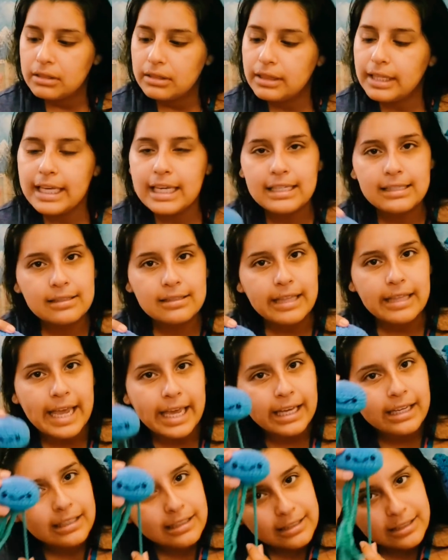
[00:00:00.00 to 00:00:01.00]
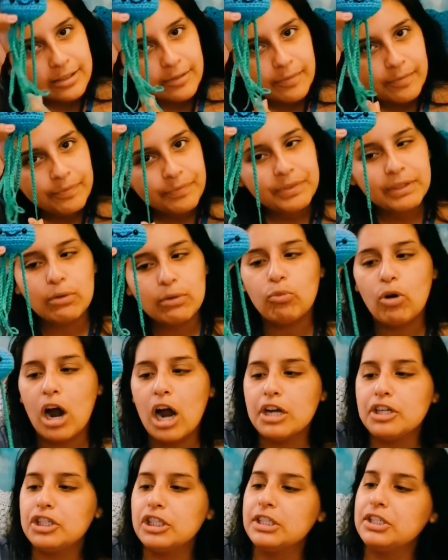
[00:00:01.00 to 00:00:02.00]
These things
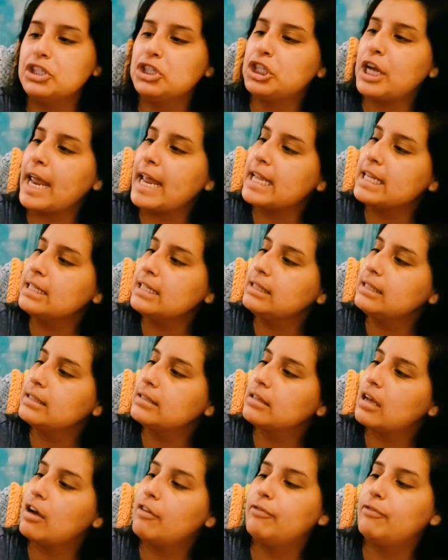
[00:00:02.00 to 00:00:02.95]
are just chains